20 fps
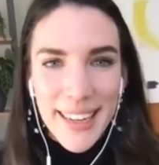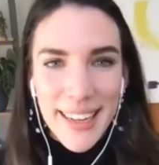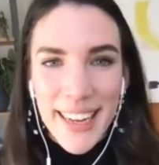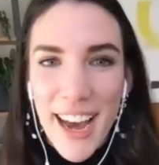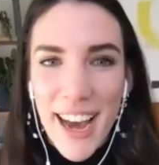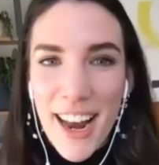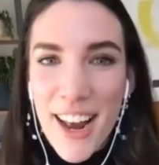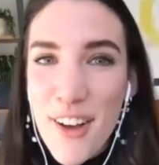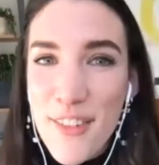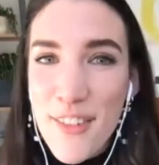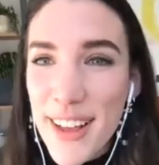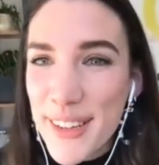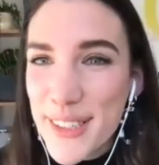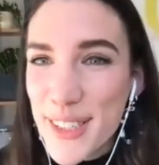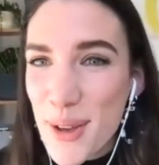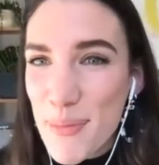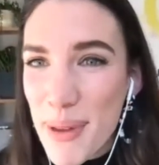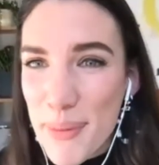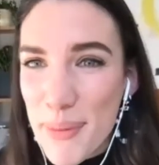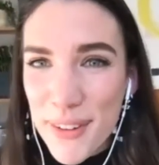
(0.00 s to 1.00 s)
I love how
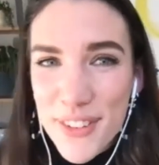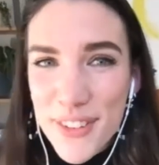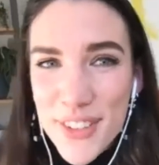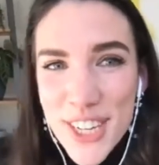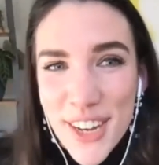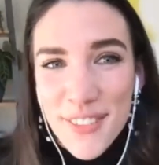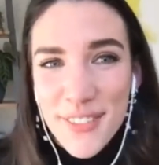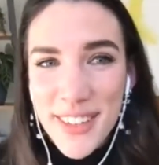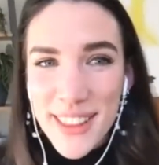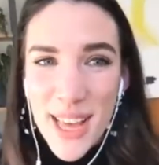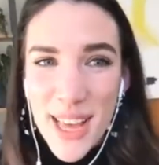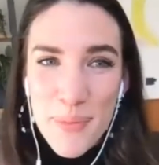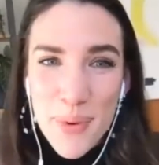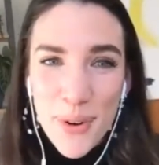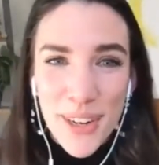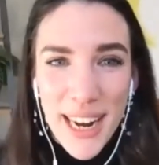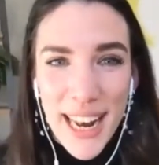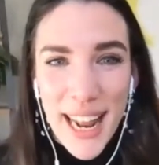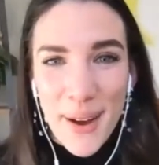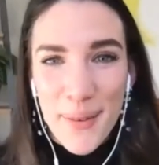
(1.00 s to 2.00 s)
some people have shifted their
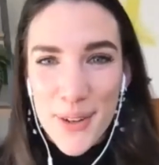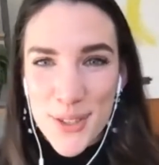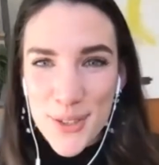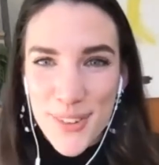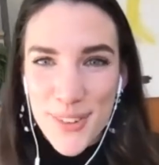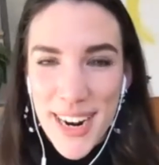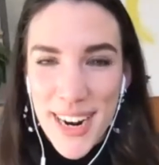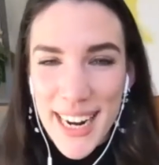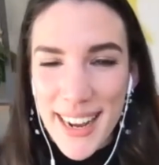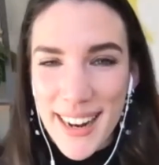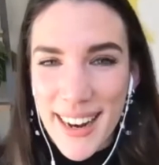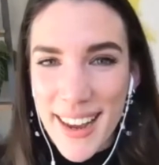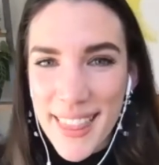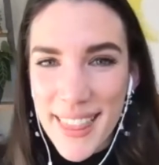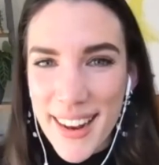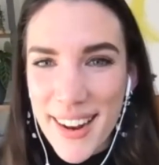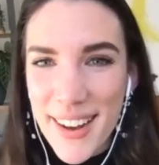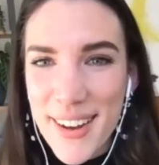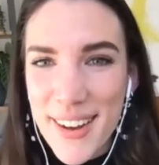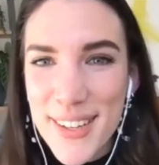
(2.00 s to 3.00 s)
body language already in like the
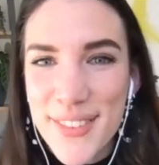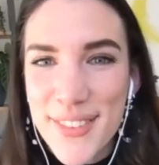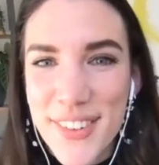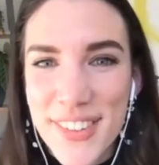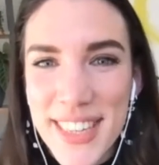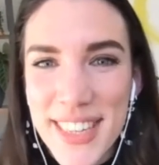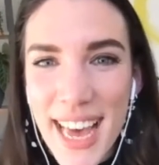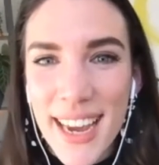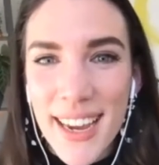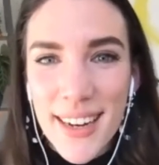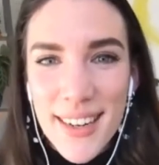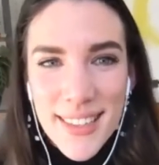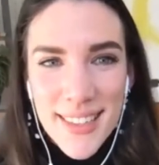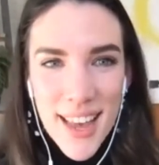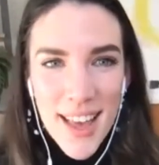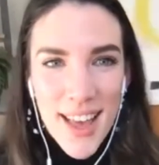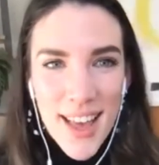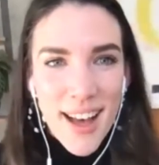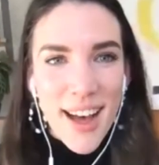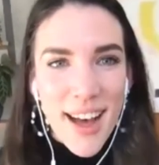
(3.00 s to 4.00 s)
last few seconds.
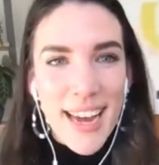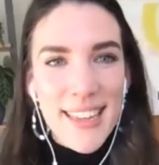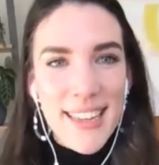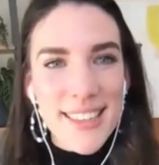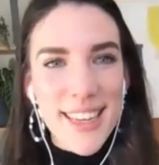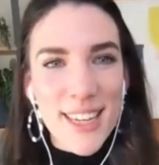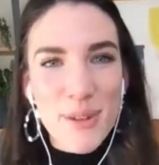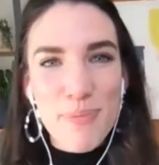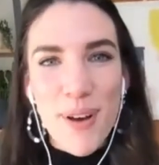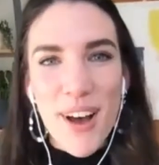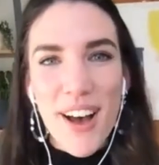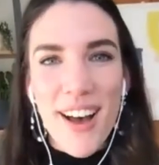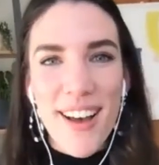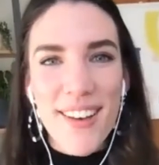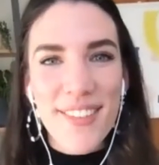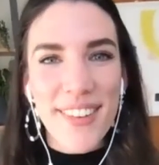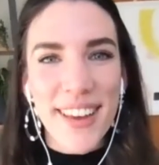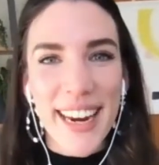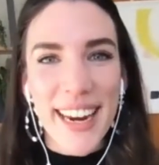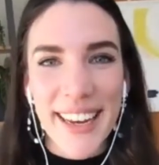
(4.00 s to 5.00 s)
I sit
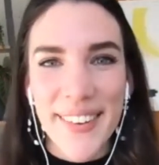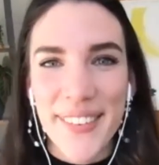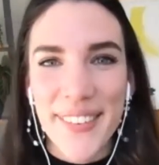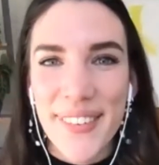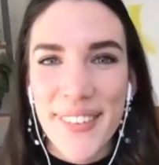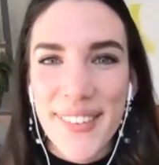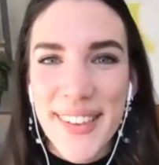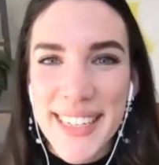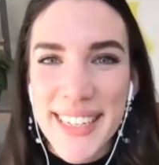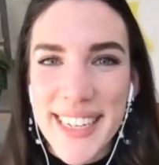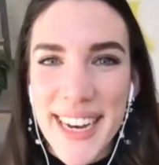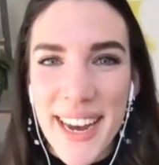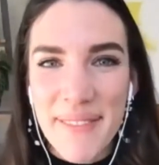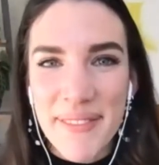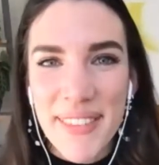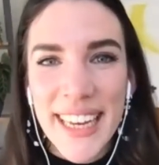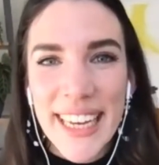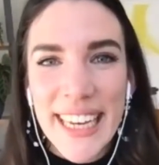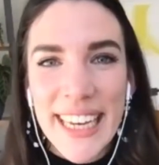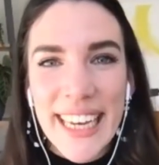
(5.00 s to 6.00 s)
perfectly all the time.
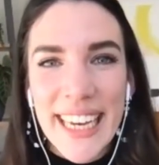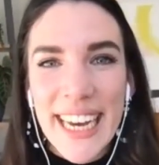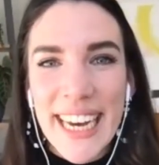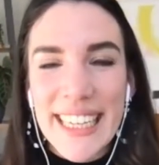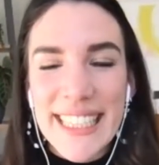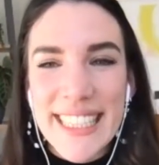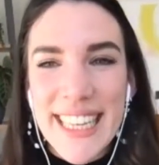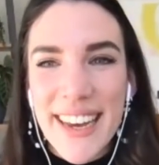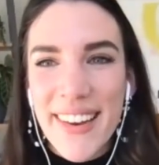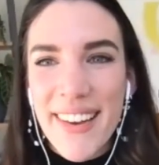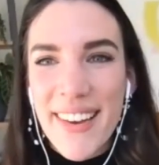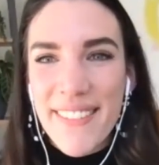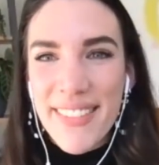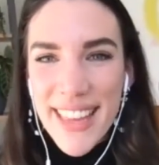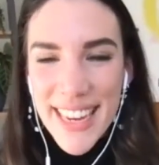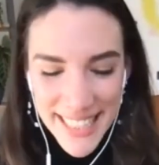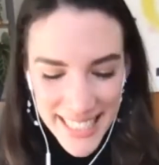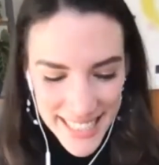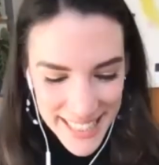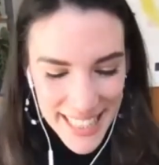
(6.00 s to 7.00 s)
So
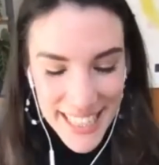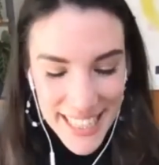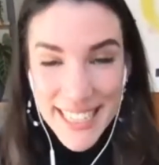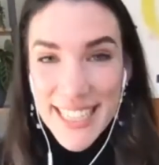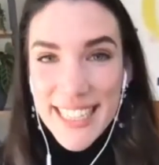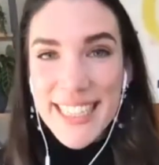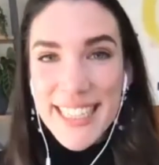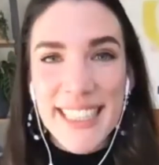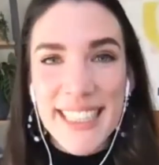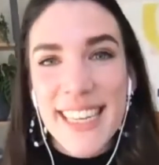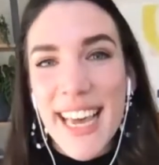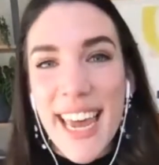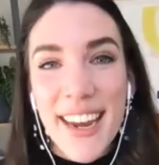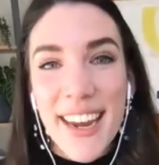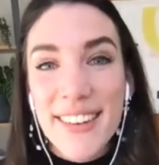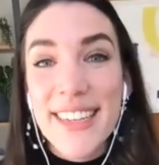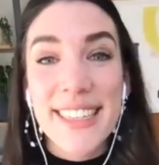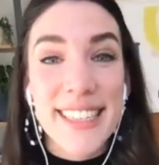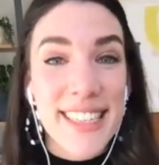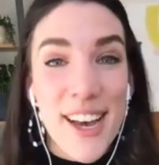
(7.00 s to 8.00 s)
this, this is just getting you
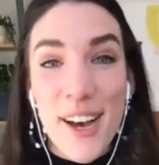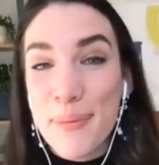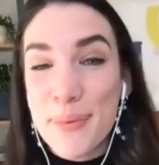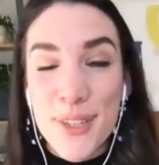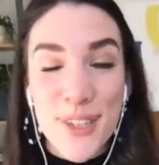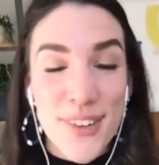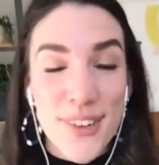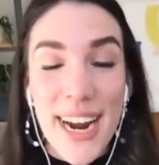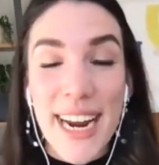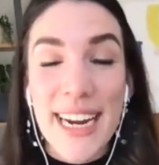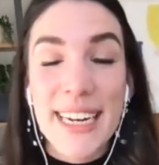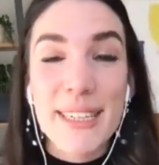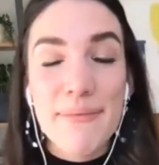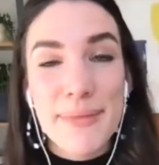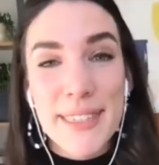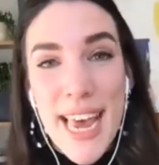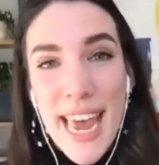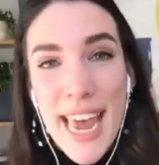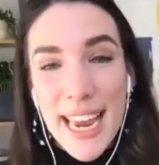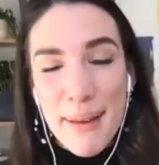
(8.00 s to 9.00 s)
to sit up straight,
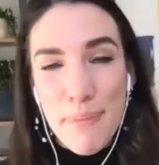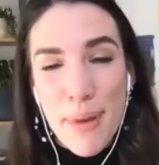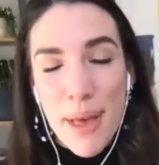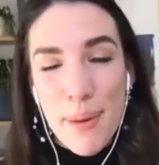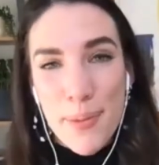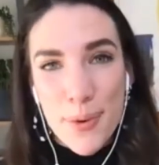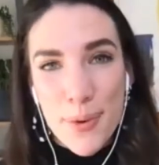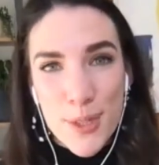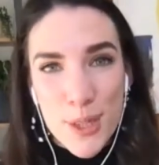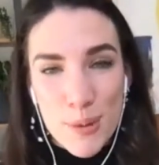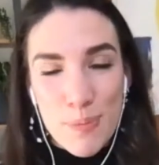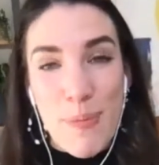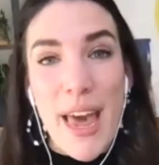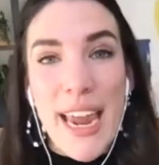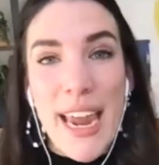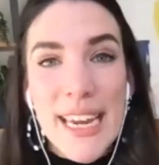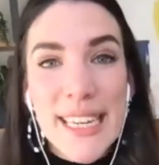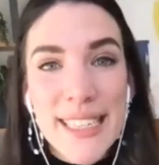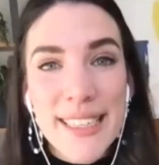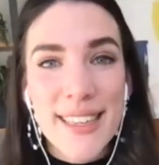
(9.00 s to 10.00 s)
take a bit more
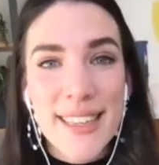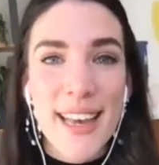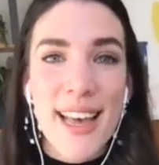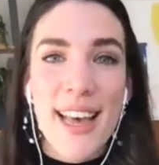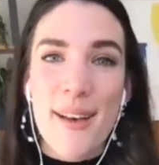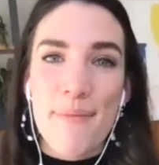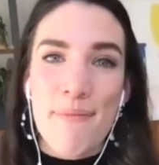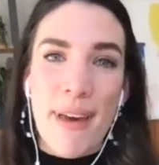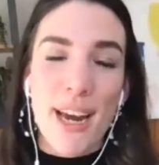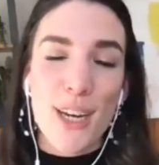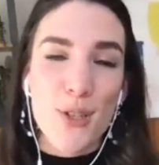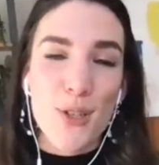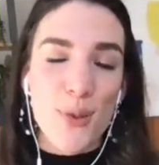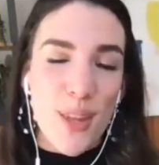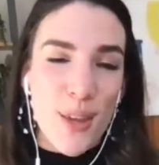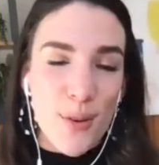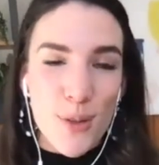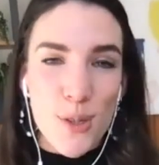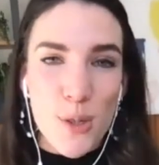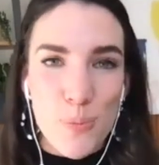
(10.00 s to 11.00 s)
space, make sure that
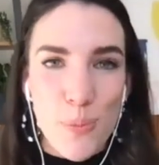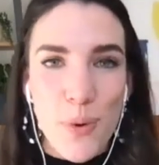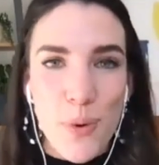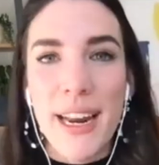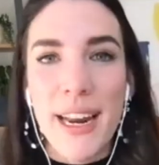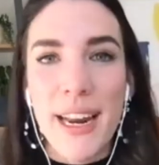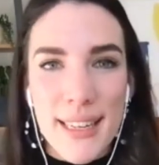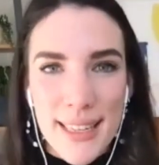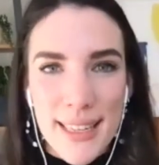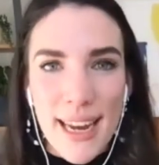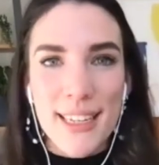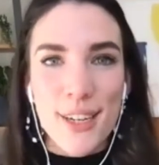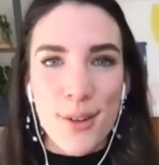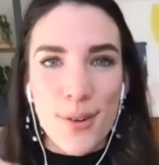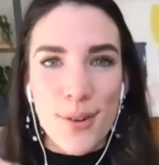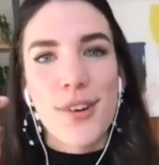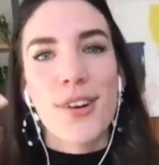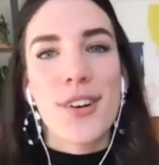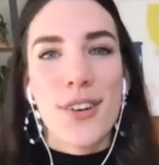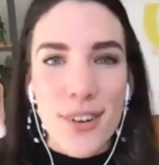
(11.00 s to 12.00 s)
your spine is actually
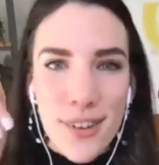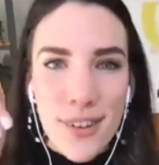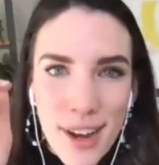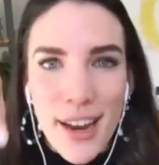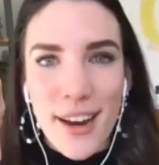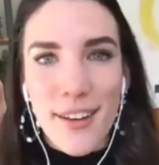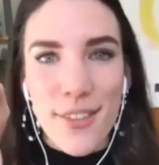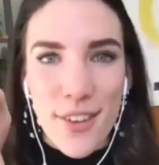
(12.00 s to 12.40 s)
not kind of